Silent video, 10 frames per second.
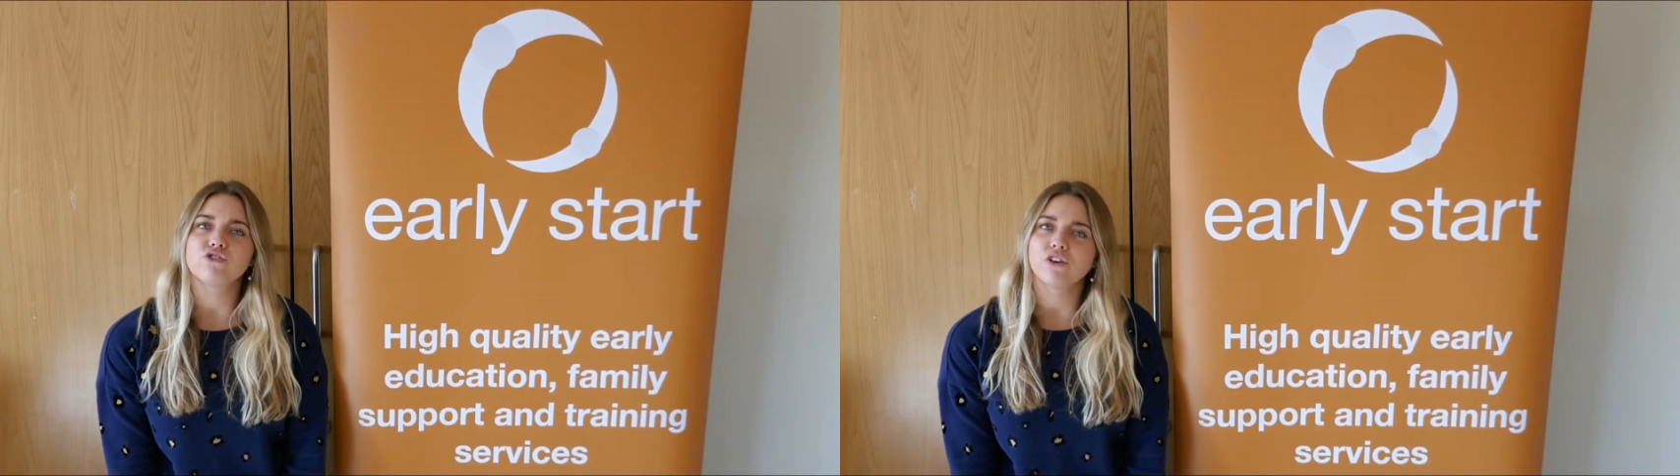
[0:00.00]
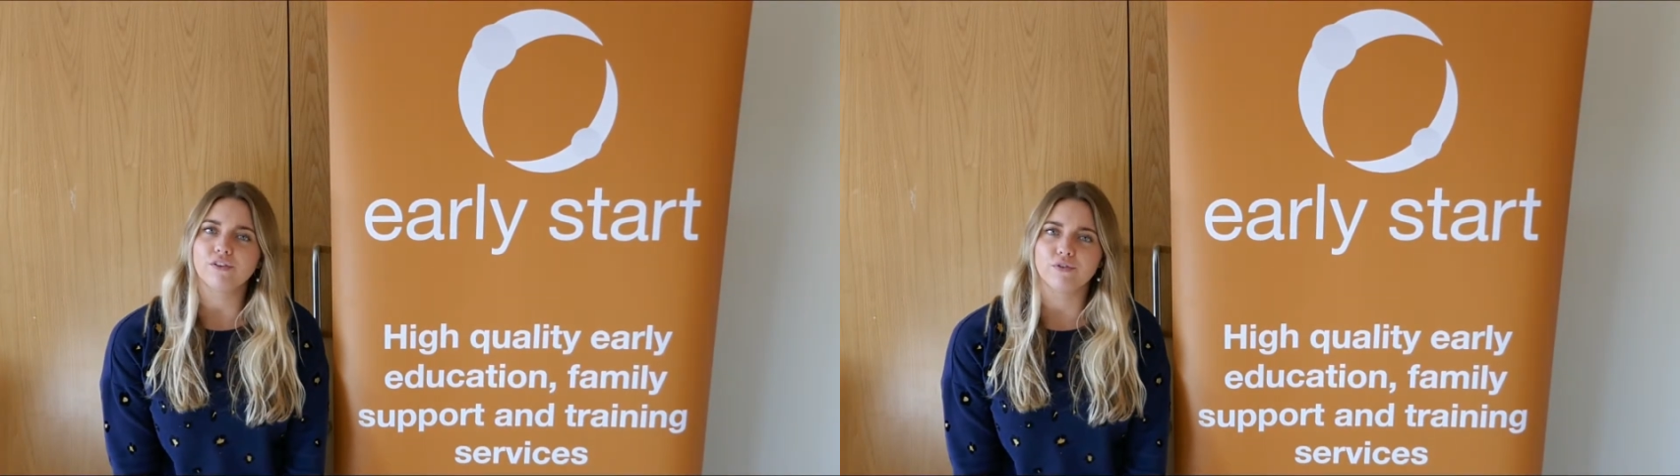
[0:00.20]

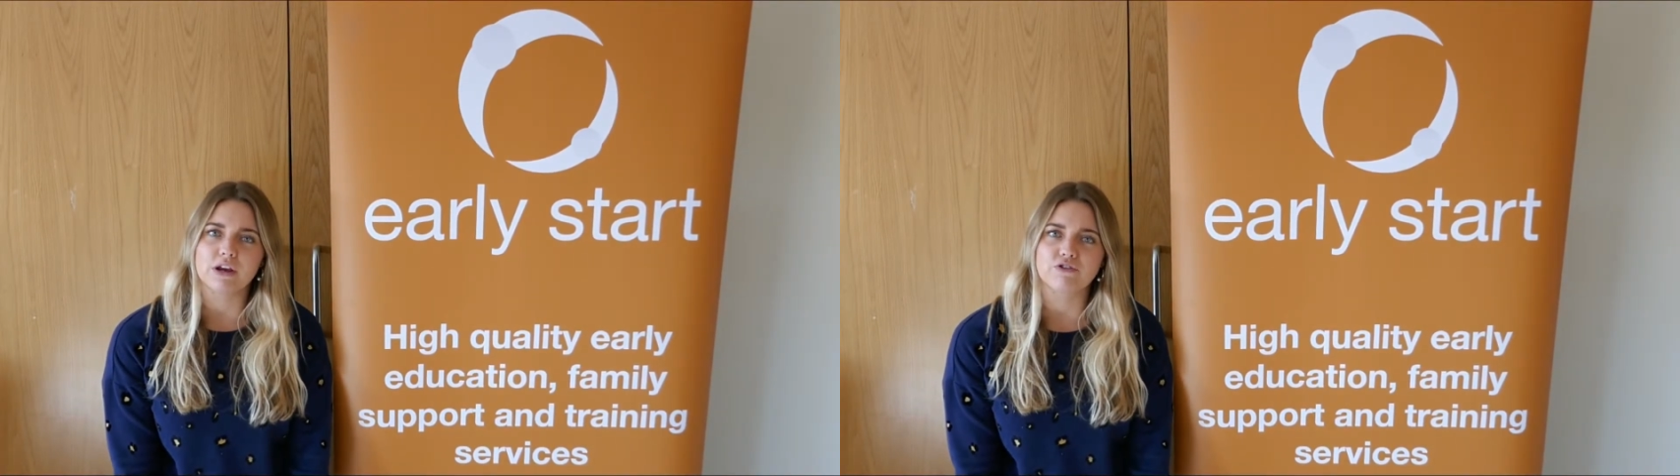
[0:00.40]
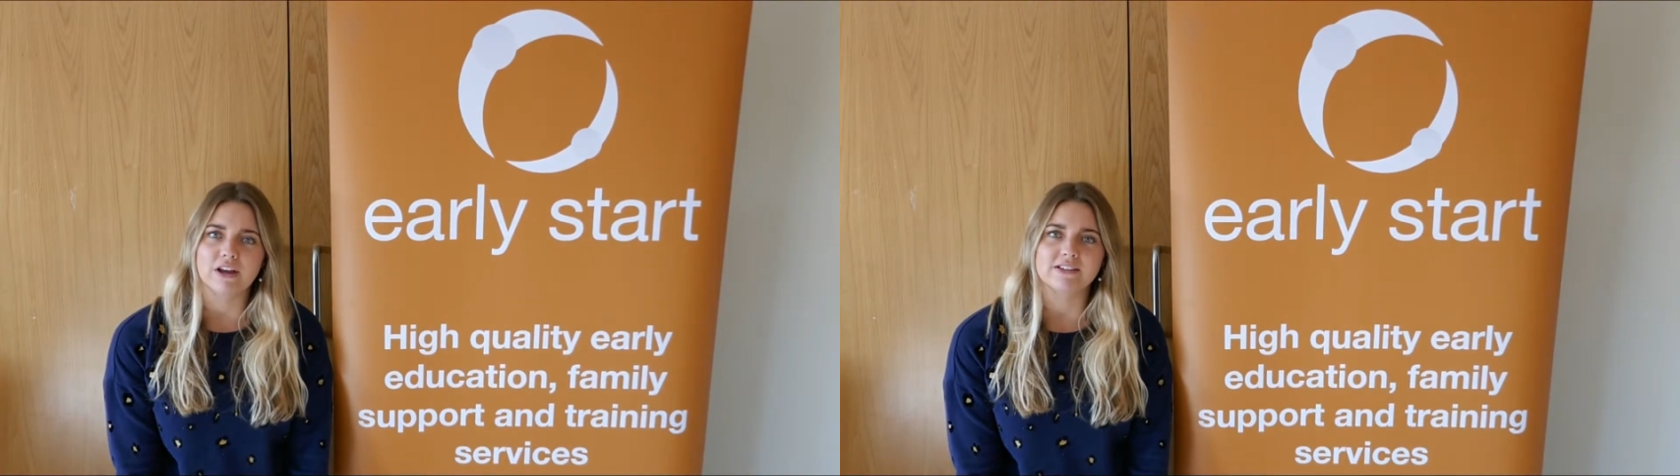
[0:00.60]

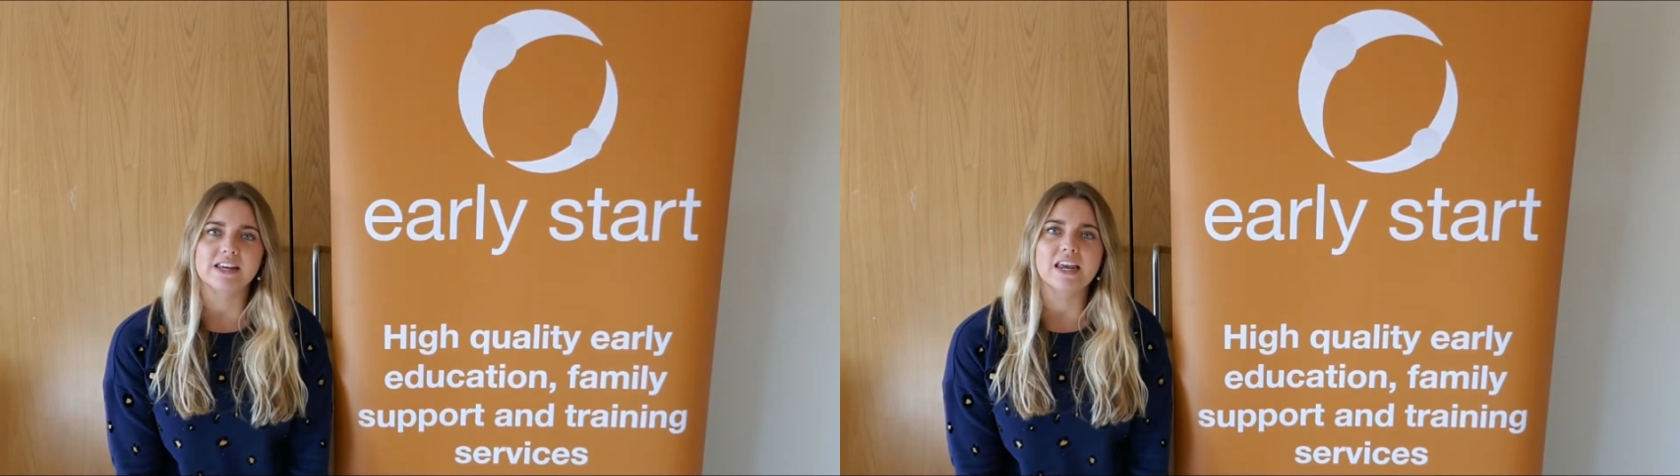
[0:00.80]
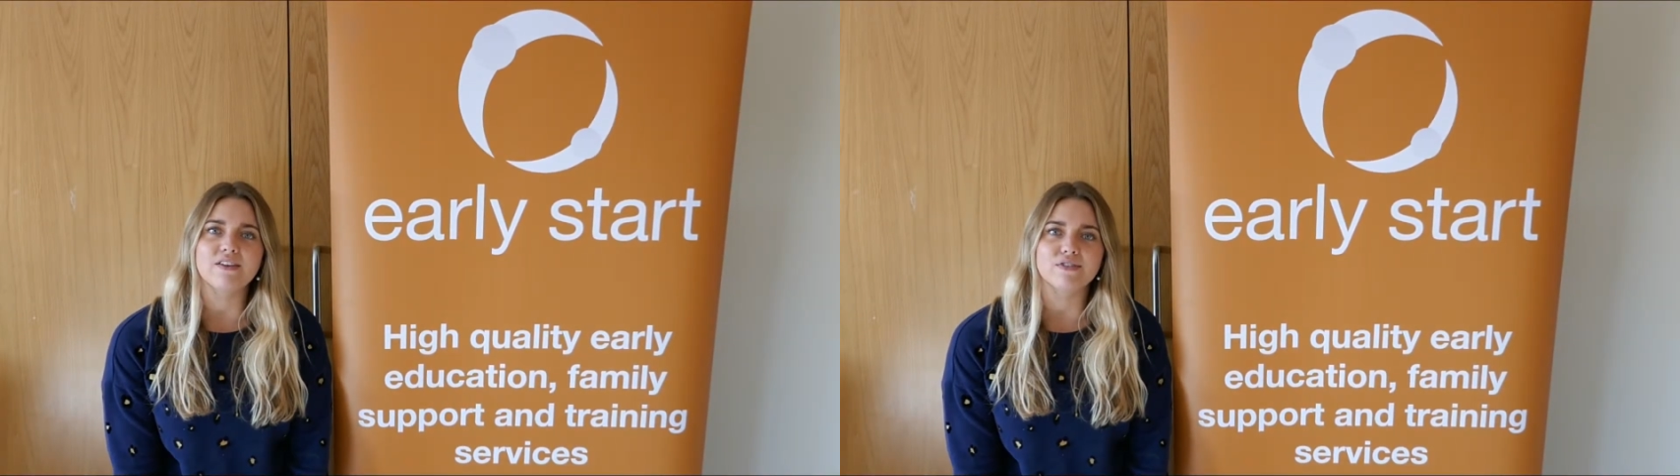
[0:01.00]
sugar-free drinks
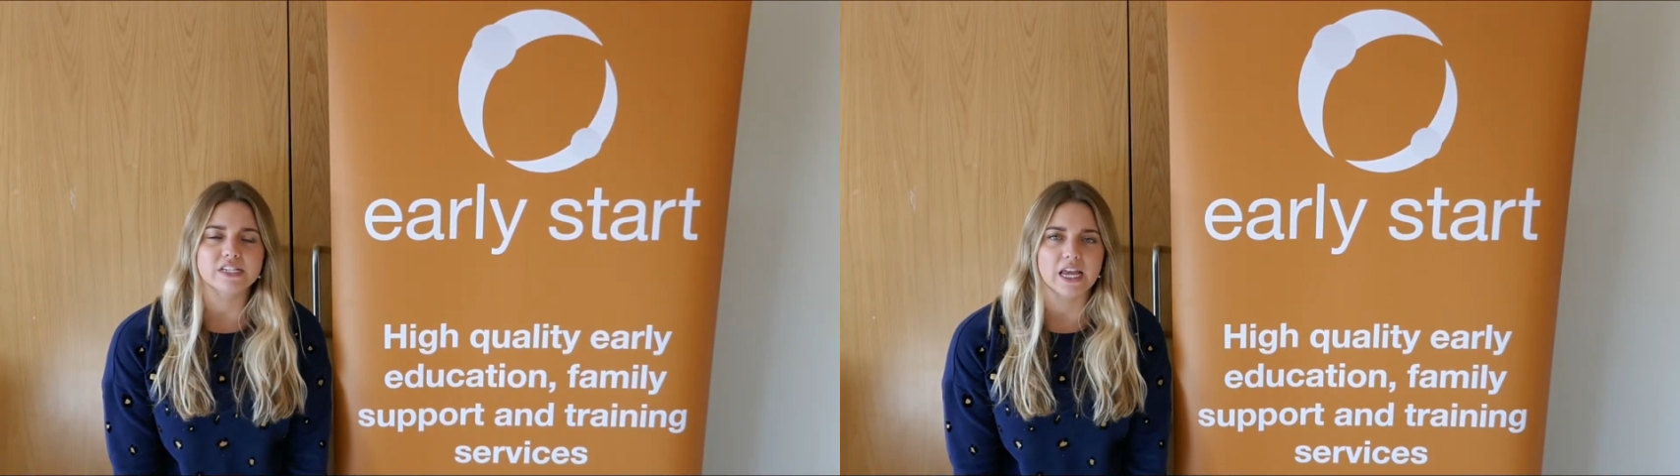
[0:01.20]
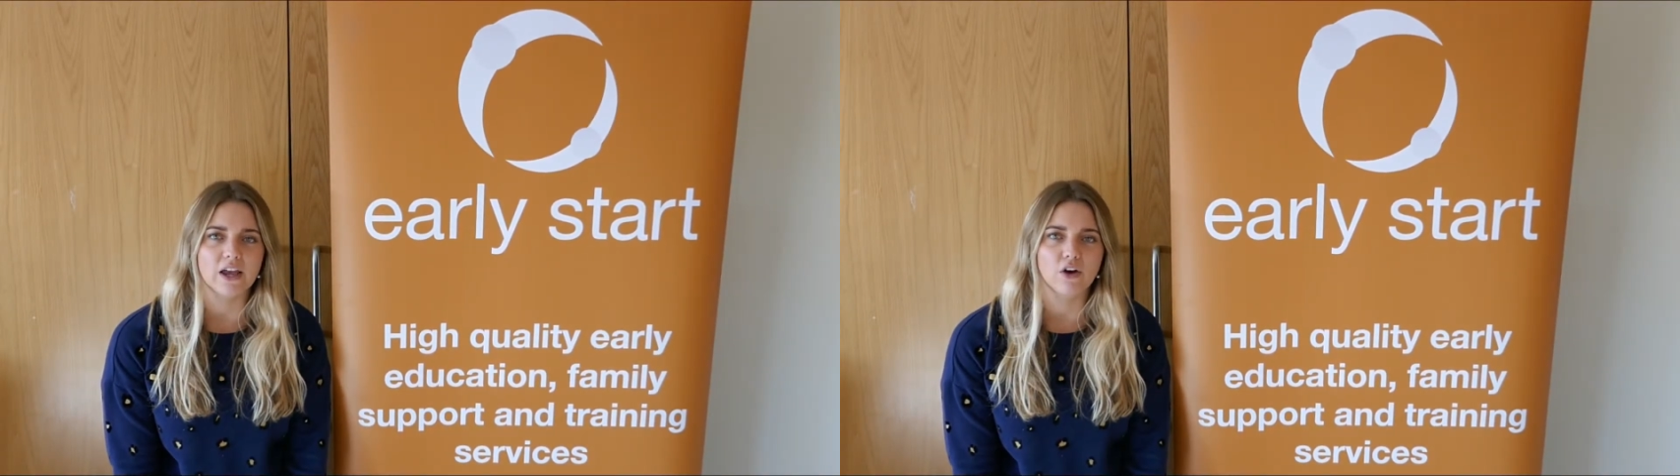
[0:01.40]
and even
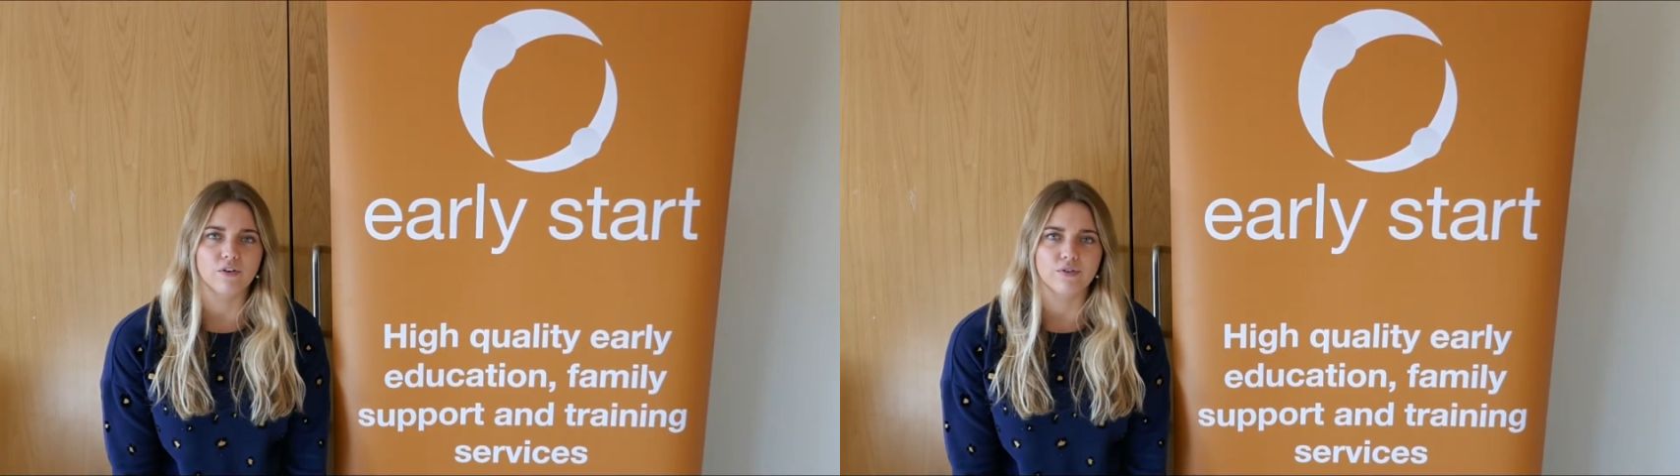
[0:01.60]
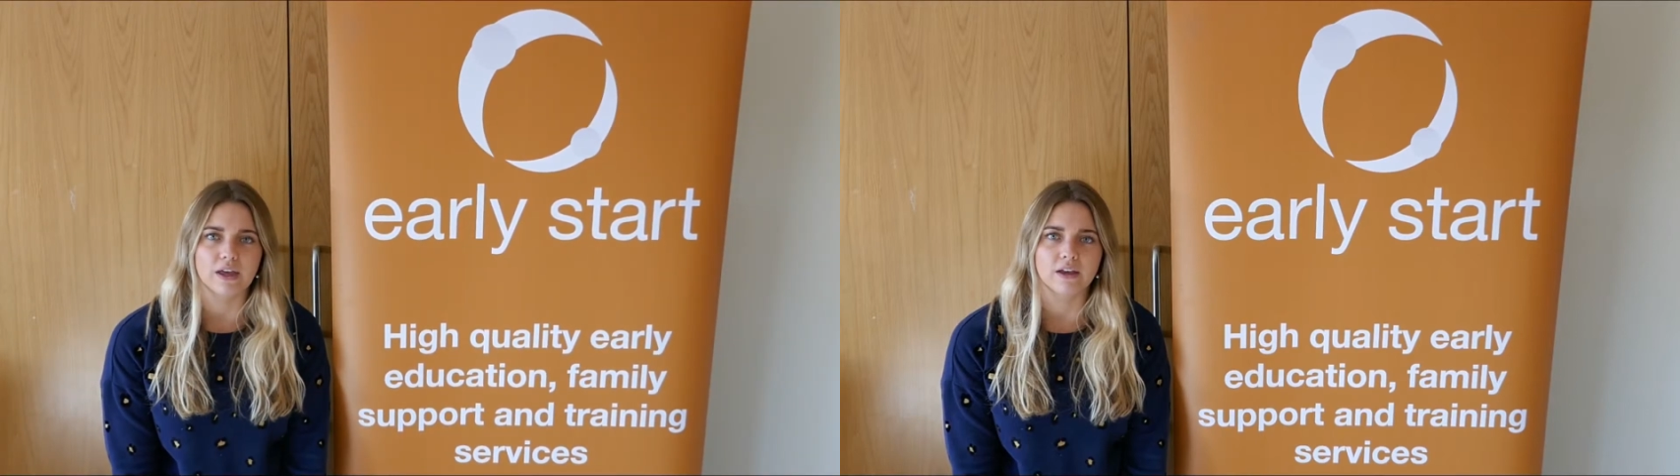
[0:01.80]
tea and
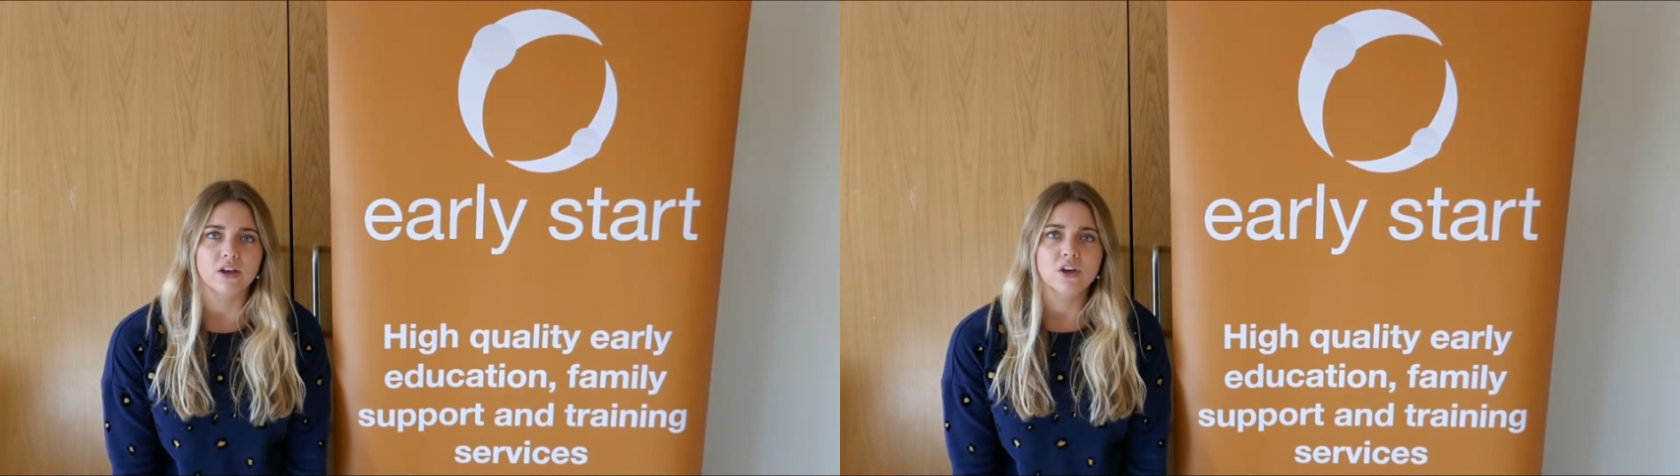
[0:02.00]
coffee.